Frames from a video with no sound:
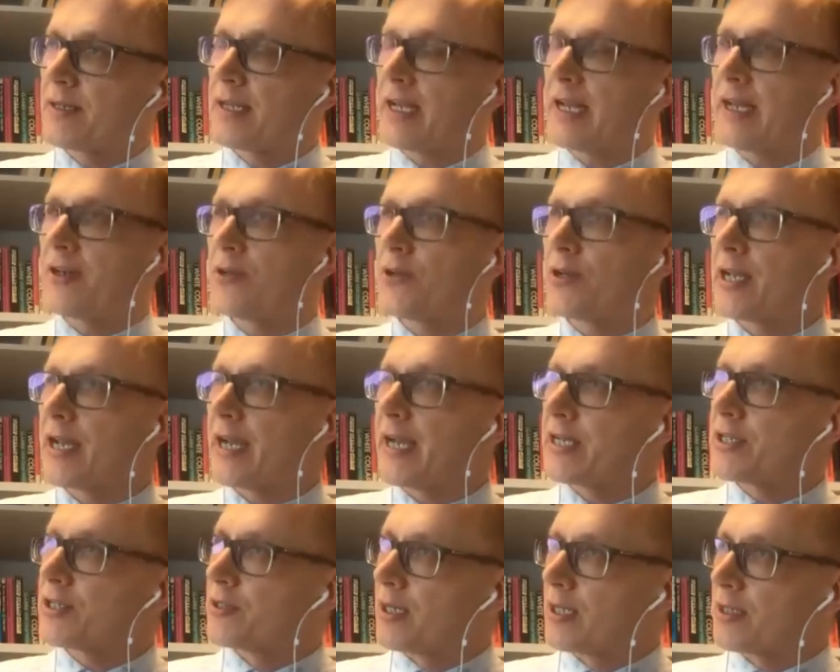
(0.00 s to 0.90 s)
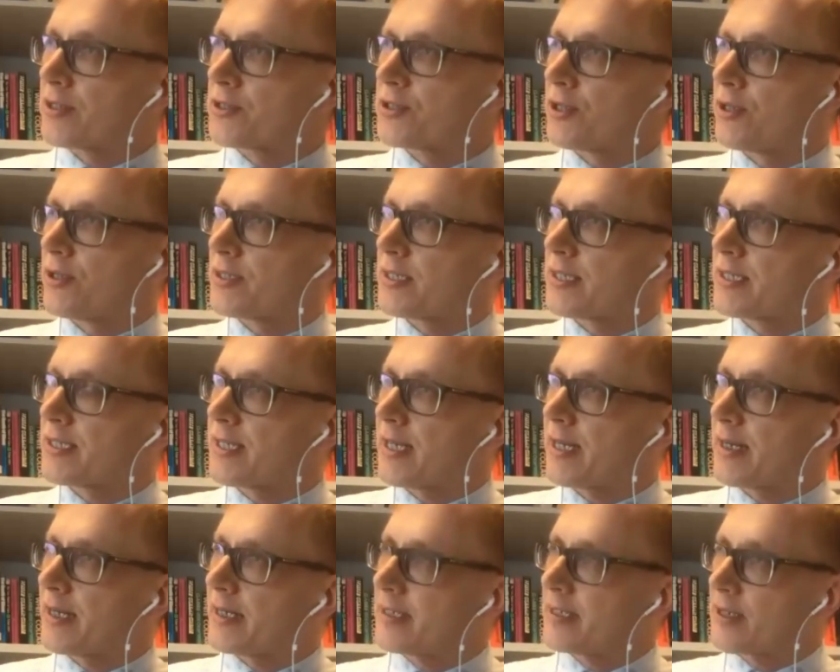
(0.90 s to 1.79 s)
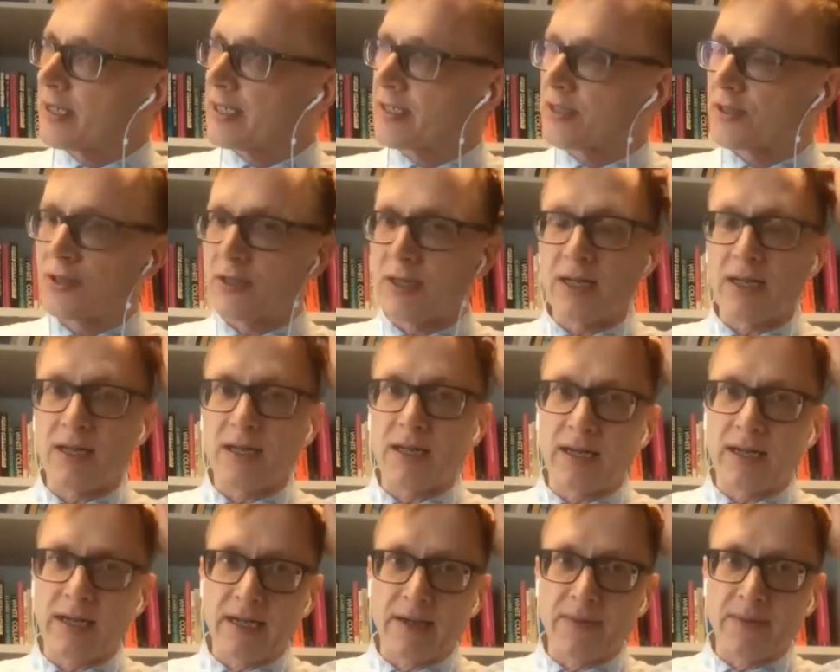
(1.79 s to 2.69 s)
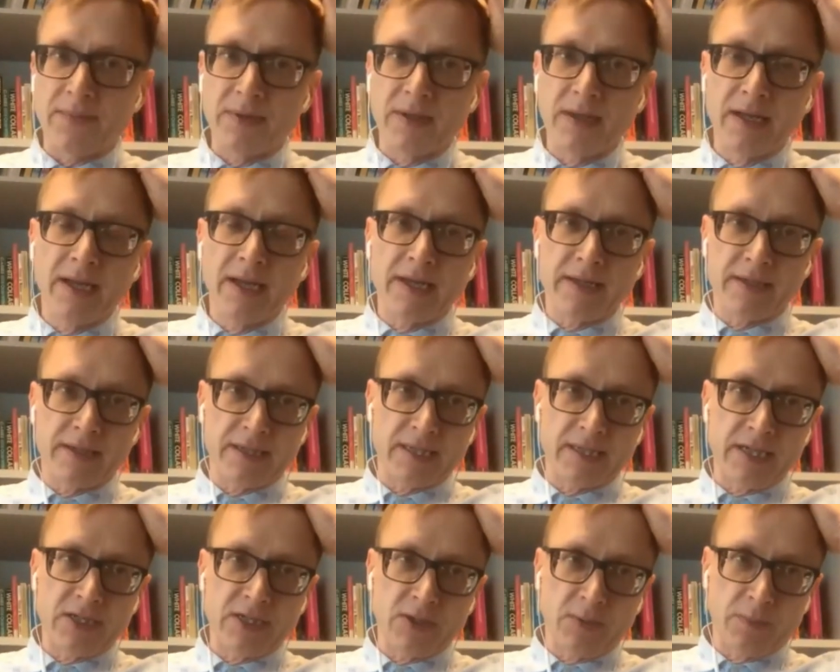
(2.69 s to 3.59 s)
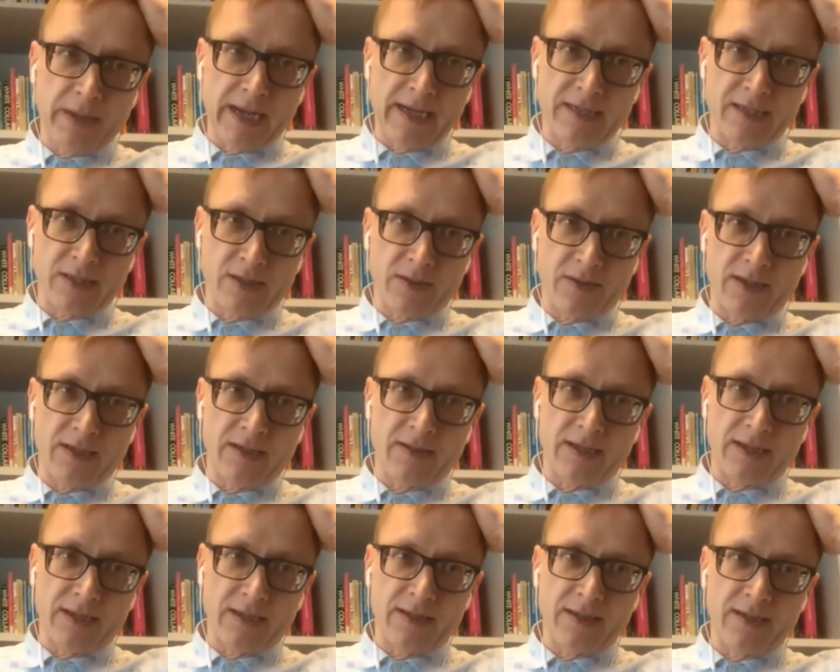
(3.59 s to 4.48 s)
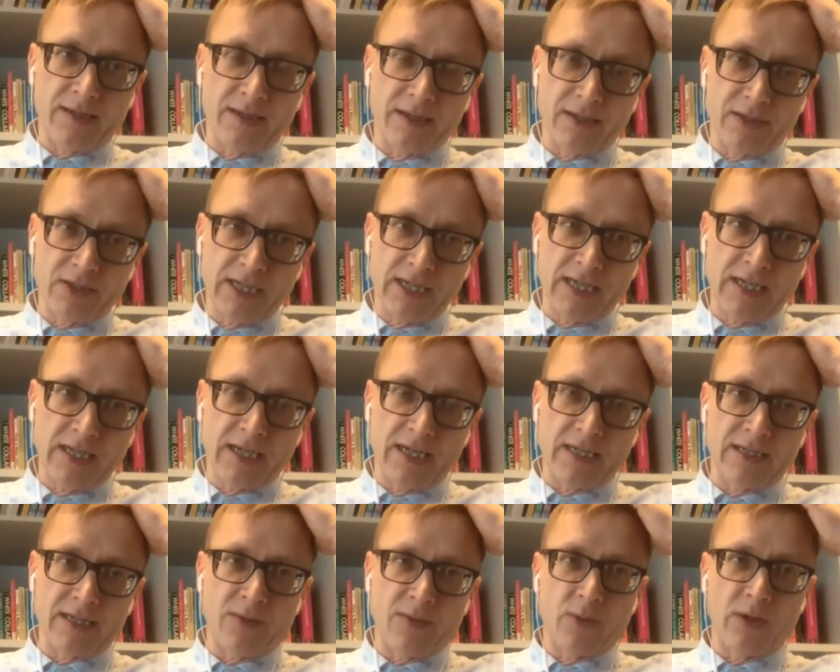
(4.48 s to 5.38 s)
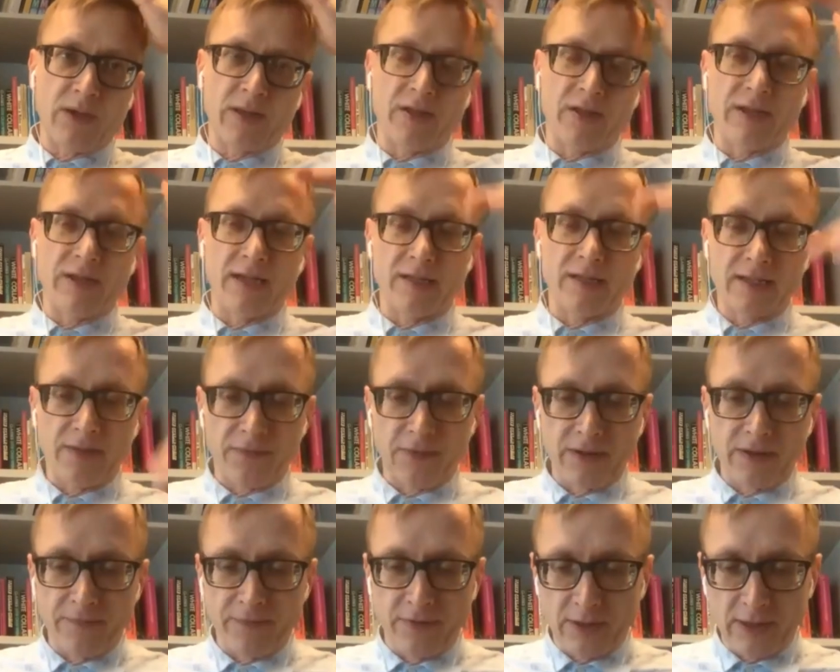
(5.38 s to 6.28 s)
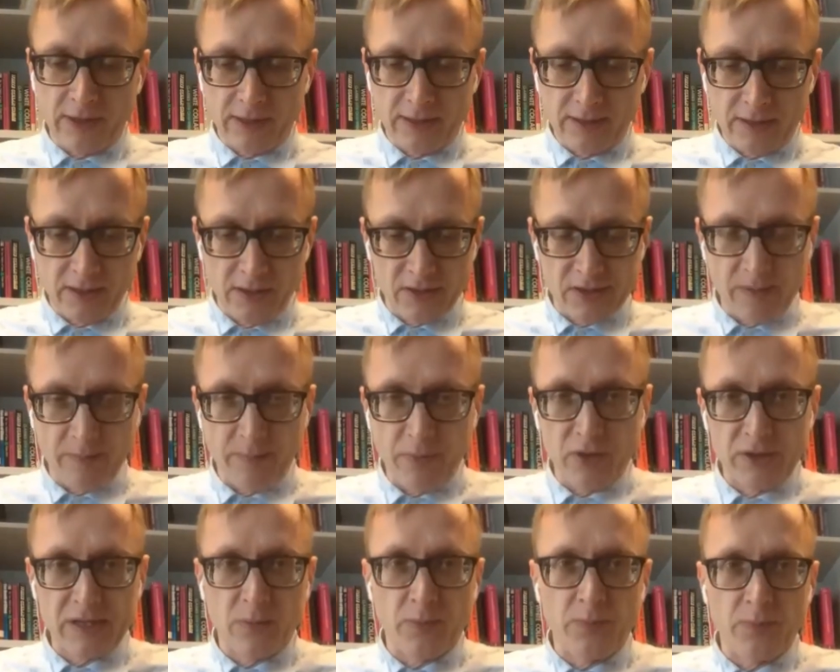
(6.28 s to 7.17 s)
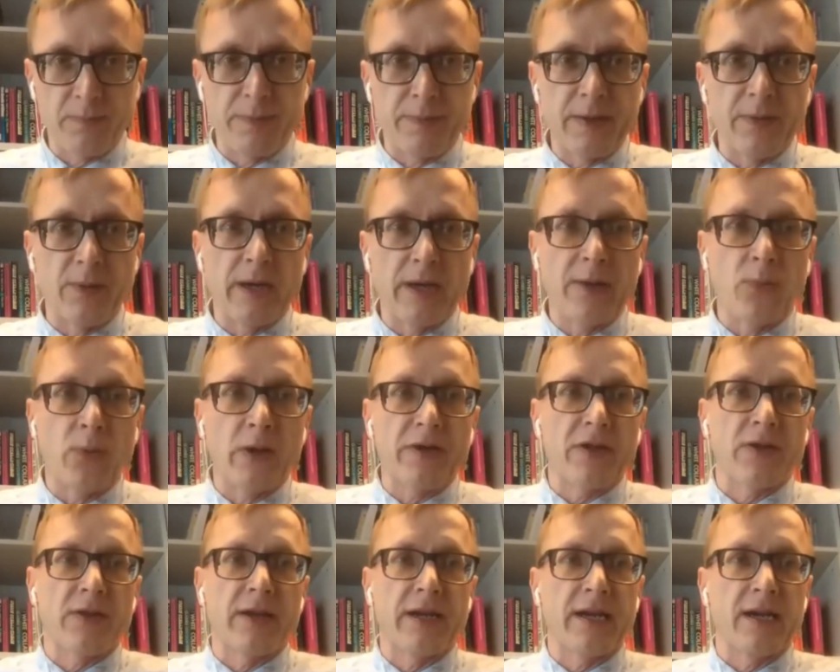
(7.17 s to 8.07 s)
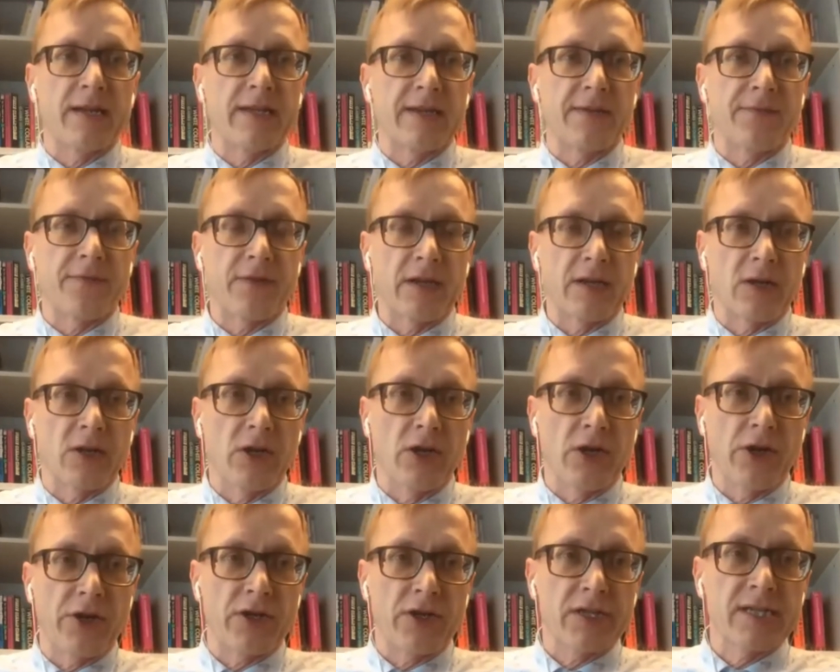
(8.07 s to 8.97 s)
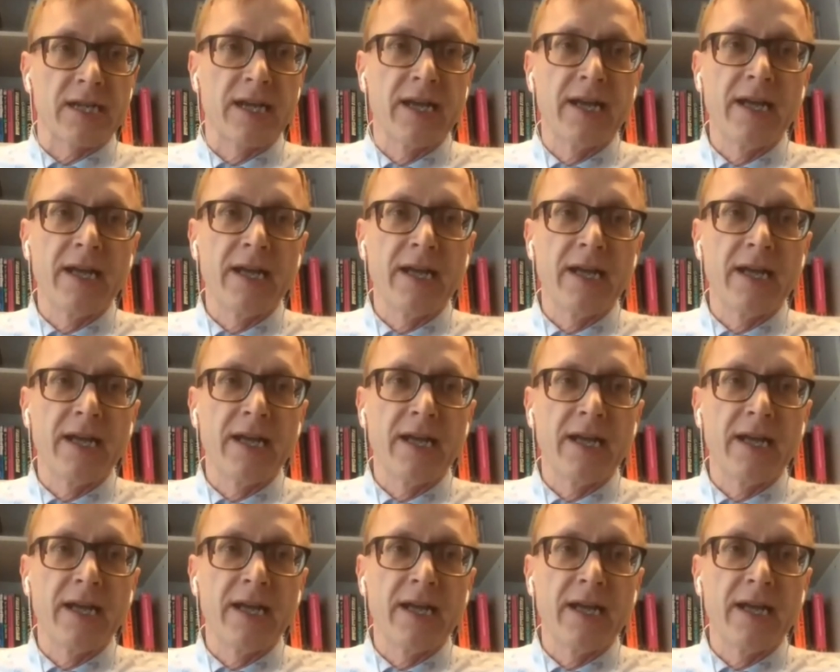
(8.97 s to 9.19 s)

educational choices and educational decision made on in the teenager, whether they are different for girls and boys, or whether they are different learners.